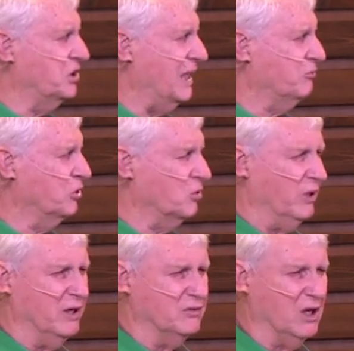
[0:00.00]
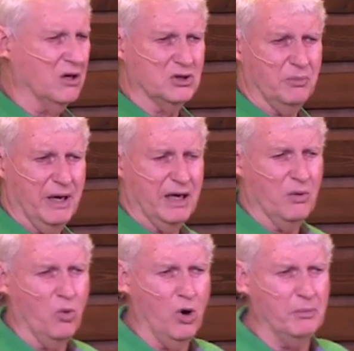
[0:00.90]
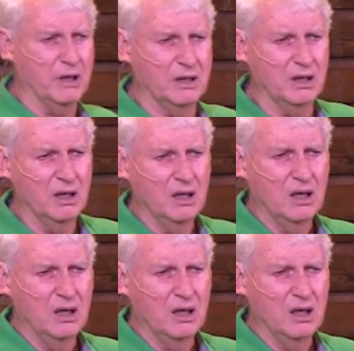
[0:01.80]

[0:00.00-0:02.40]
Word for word: chapter 12 talks about a woman